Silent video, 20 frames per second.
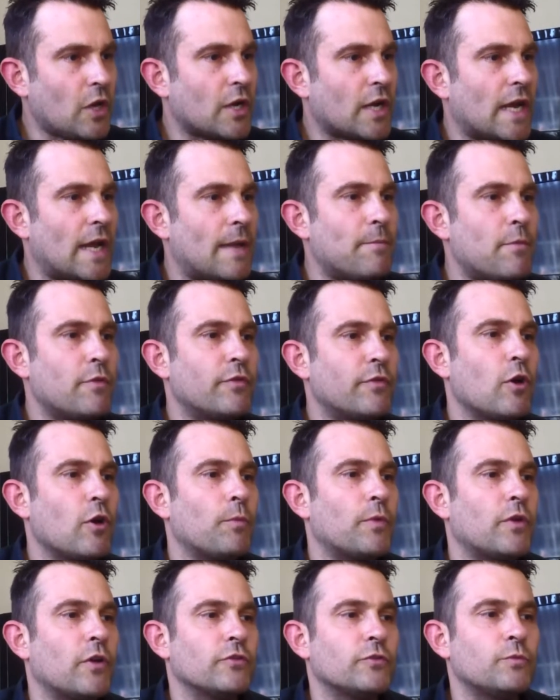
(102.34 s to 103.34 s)
Okay, moving
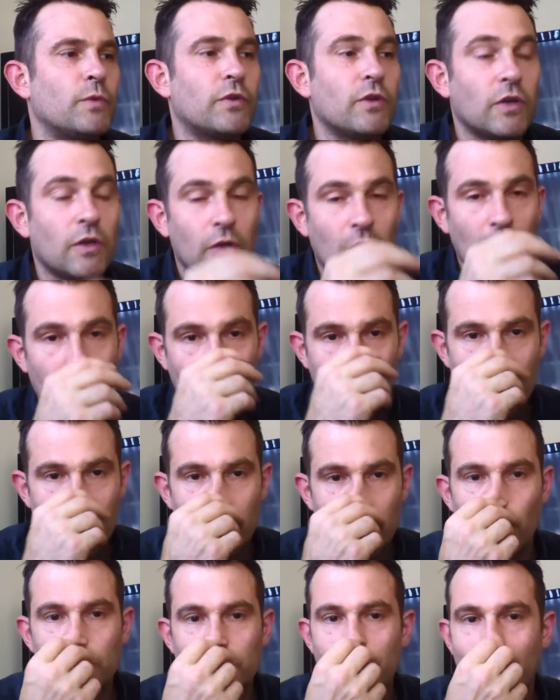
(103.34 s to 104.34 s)
on, we've got a little bit
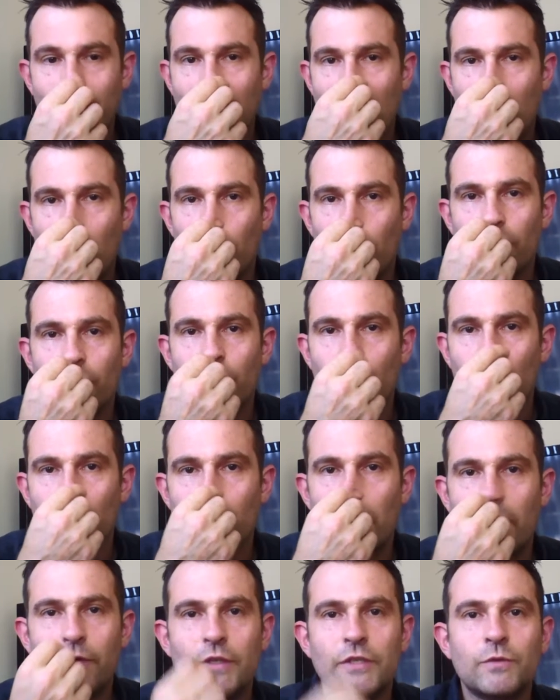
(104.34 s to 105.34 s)
of noise coming out on the
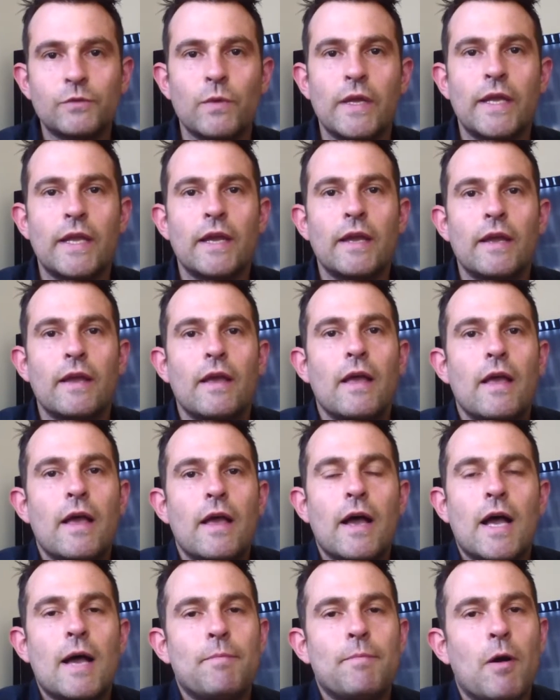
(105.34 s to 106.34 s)
euro this week,
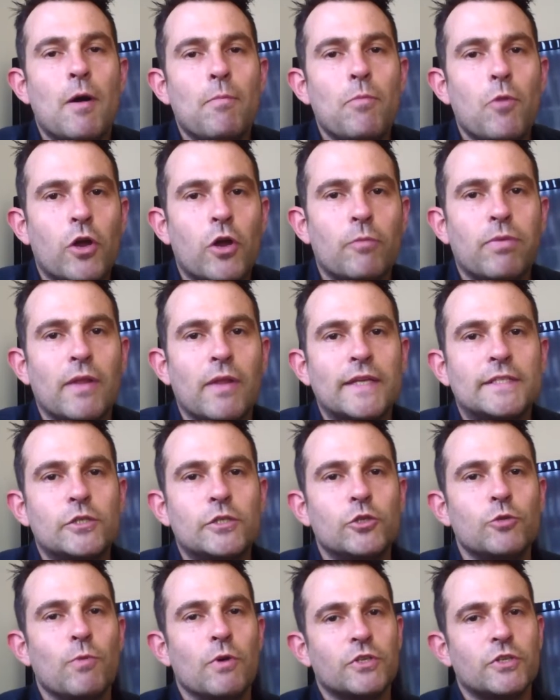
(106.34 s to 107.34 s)
but I'm not going to pay
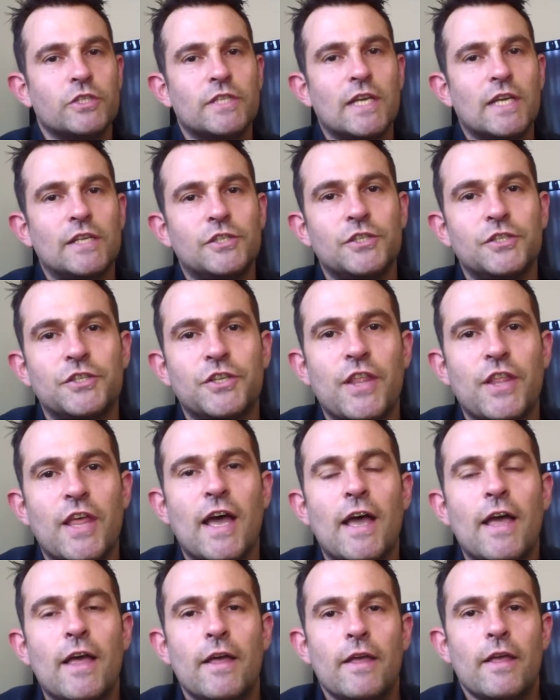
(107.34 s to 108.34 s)
too much attention to
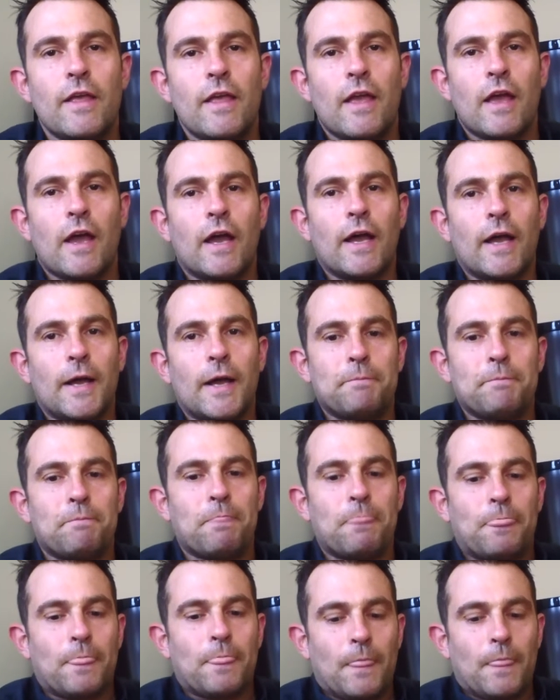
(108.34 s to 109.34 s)
that. I
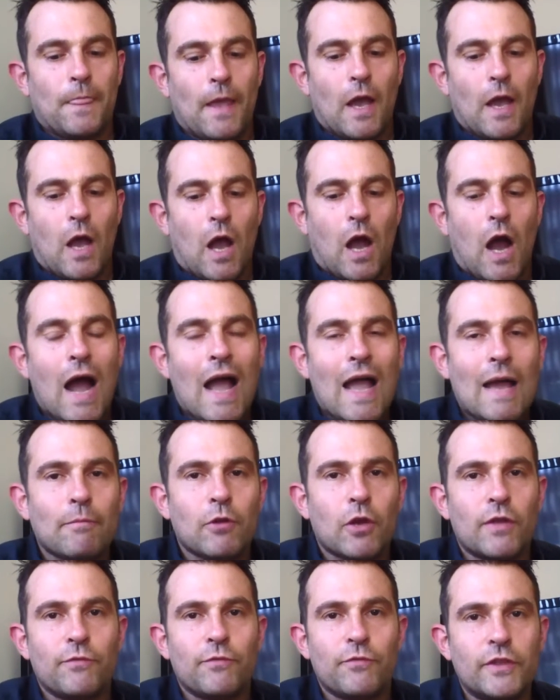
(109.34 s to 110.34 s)
am
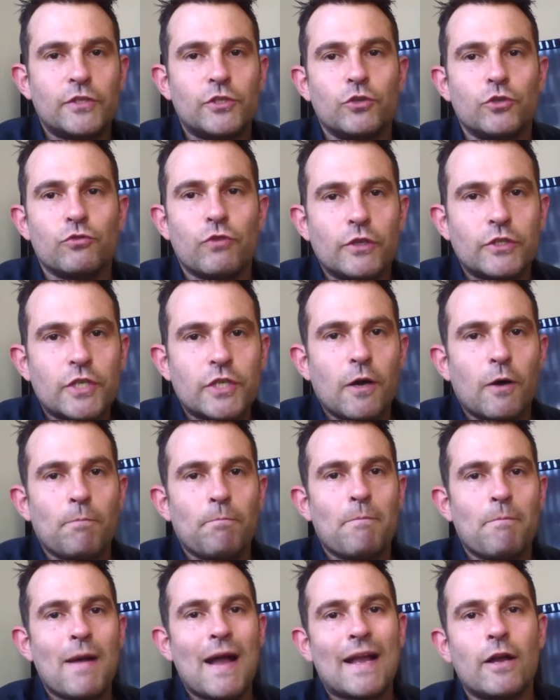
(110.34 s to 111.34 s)
looking for this euro to
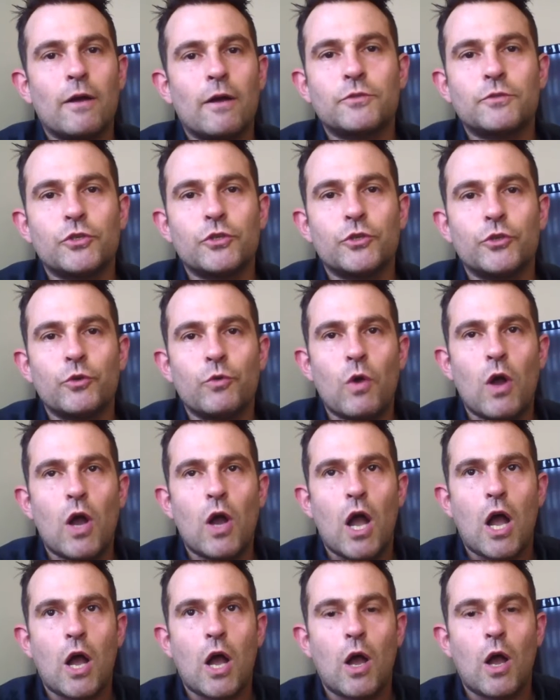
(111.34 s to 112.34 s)
come back up to
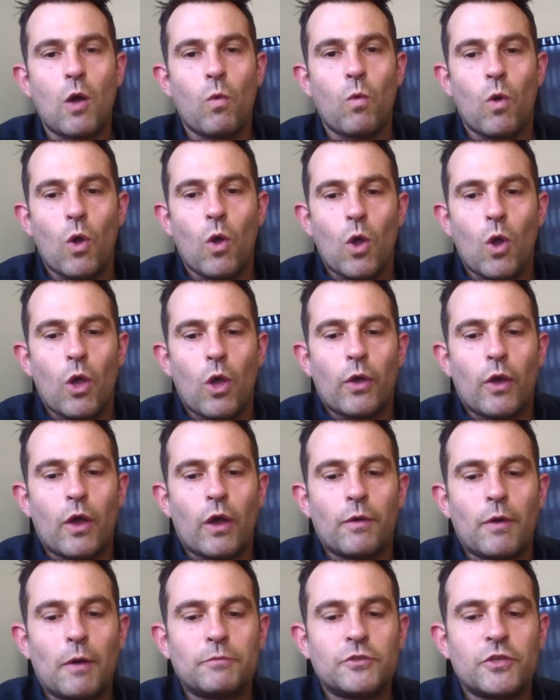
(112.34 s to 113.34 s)

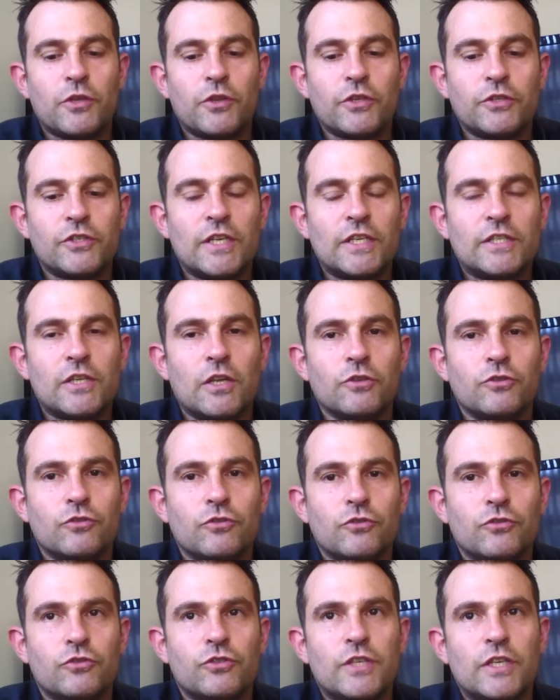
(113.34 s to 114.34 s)
the
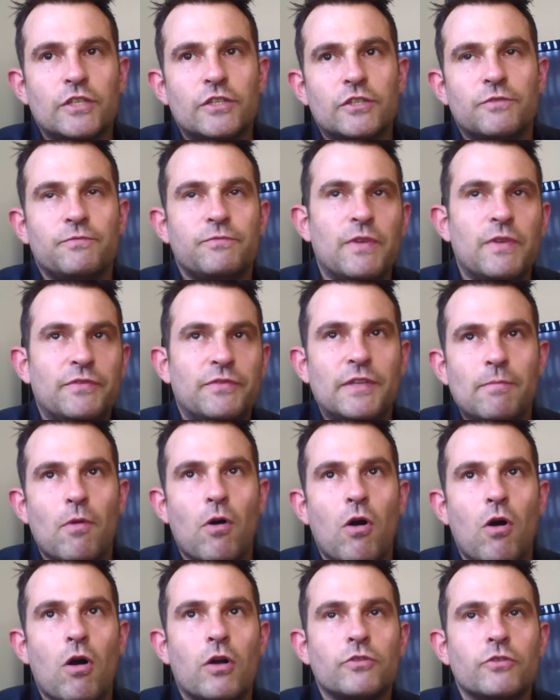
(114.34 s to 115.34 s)
650
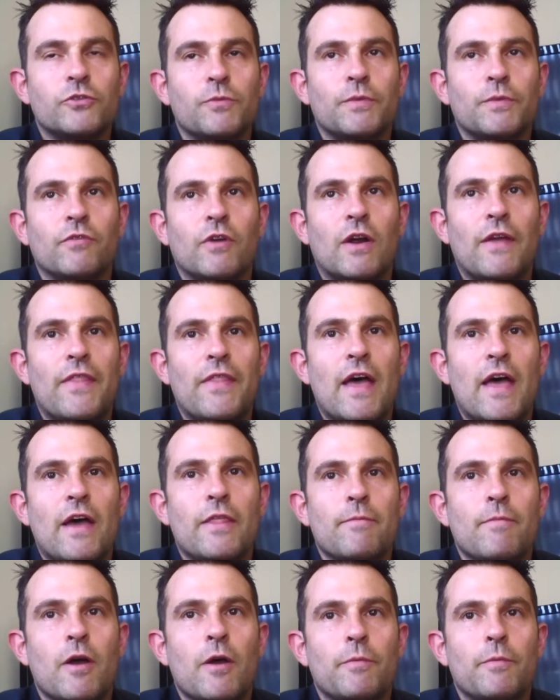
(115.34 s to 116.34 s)
mark, something around there
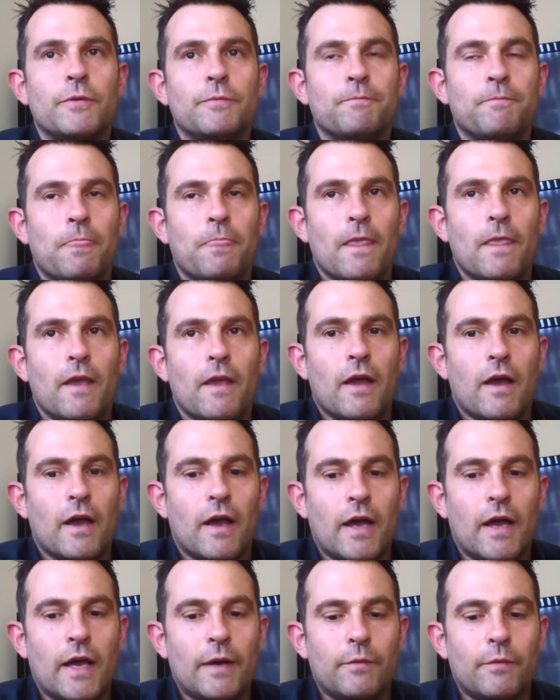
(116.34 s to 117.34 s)
at the moment.
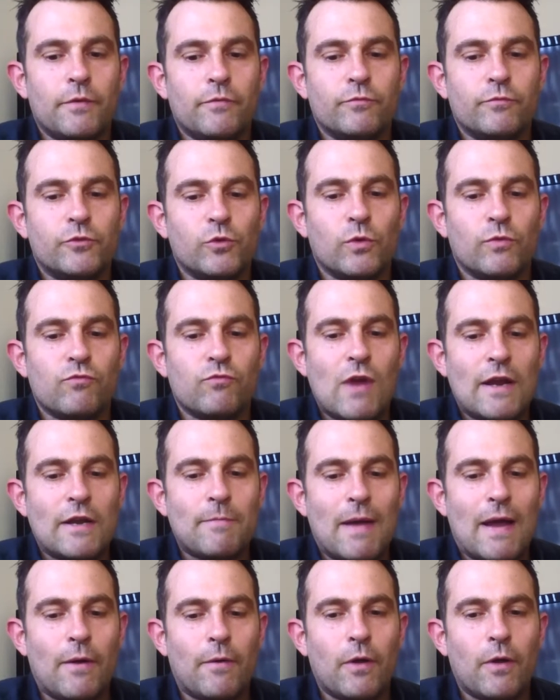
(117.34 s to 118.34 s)
We're sort of
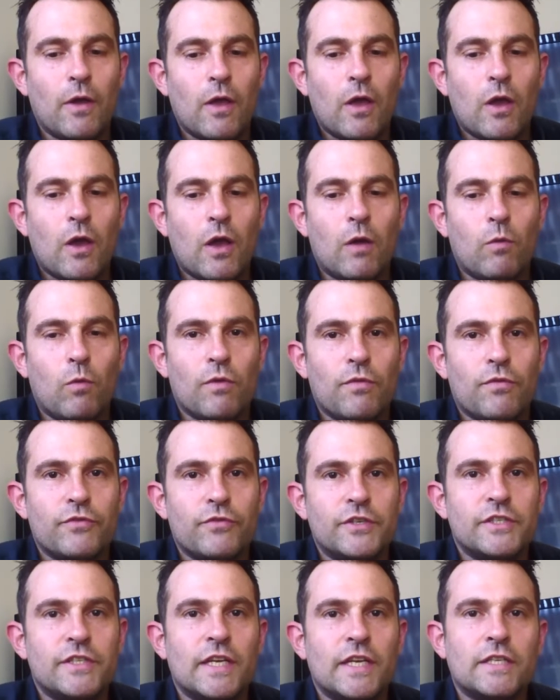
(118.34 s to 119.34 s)
round about
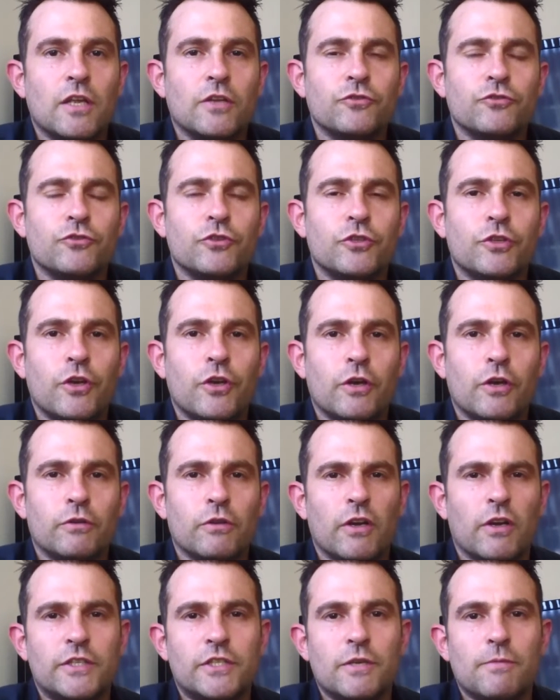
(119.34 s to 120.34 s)
13600.
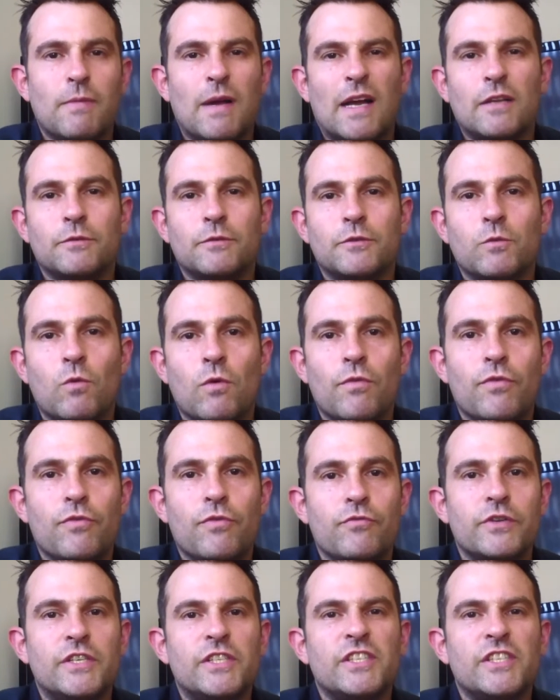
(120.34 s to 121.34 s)
I'd like it to come back up to
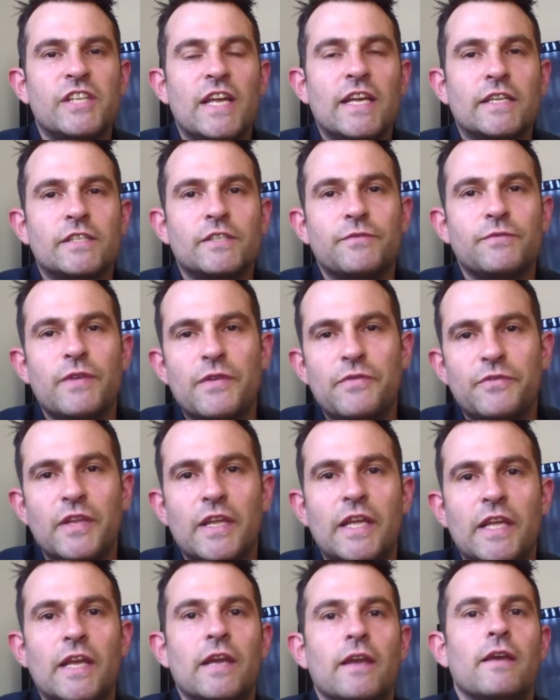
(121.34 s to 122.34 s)

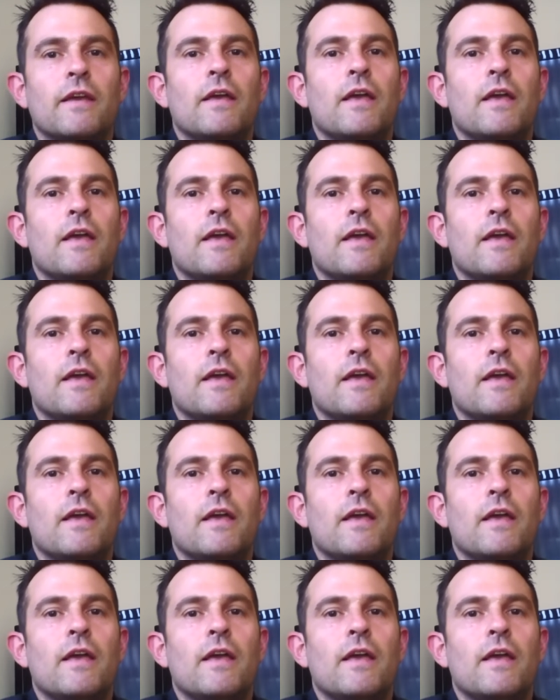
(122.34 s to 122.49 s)
13650,